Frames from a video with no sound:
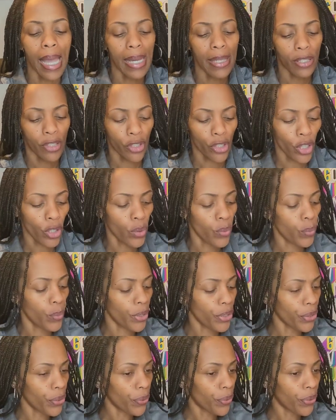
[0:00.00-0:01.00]
and so
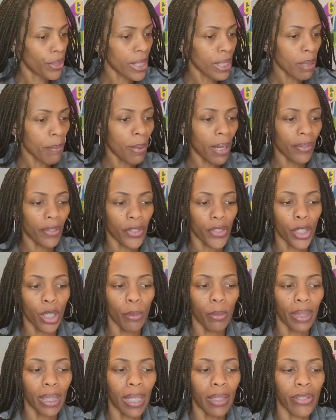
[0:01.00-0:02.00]
when you think about the
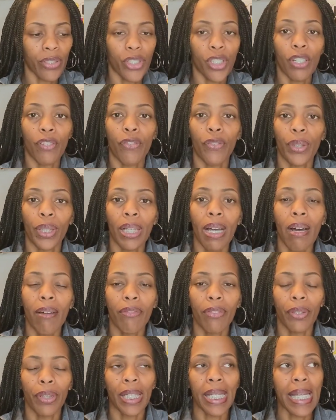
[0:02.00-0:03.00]
terminology of
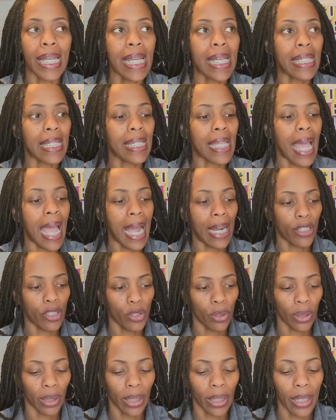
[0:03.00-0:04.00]
recovery, it's
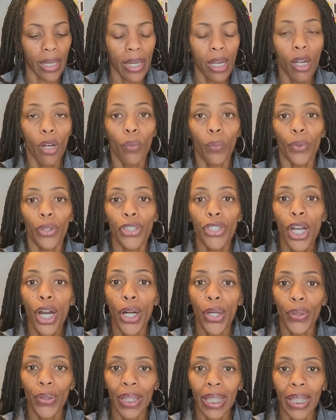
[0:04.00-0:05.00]
actually
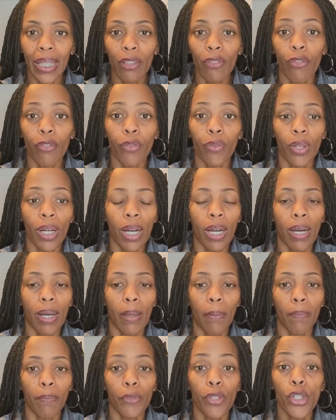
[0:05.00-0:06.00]
returning
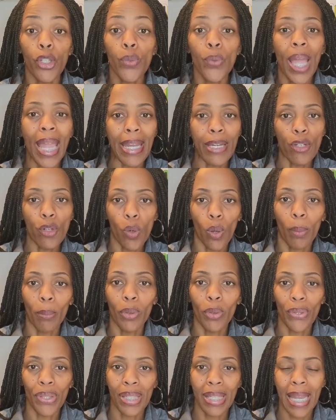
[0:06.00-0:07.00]
to a
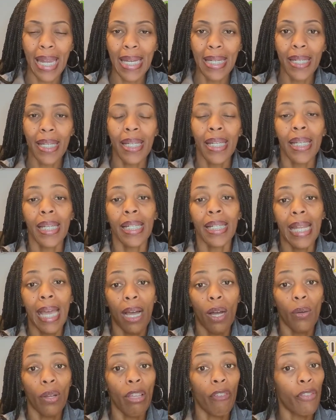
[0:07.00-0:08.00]
normal state.
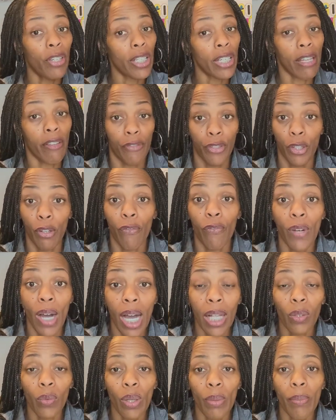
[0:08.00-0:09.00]
Now, if you're
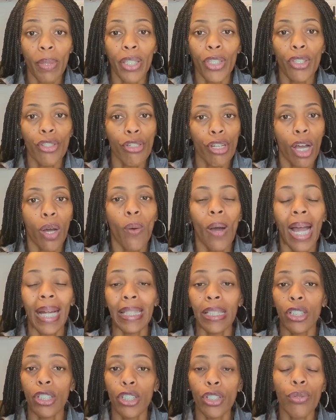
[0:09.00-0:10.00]
following me, I
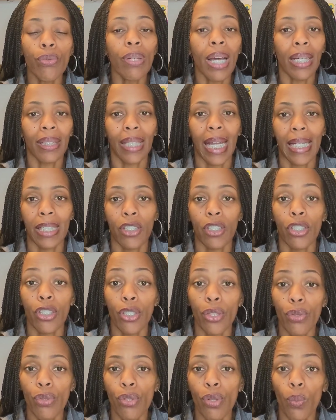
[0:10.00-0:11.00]
do not like to
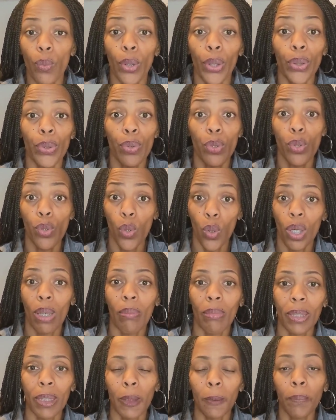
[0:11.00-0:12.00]
use the word
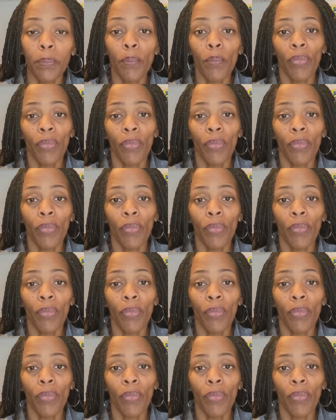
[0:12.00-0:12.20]
normal,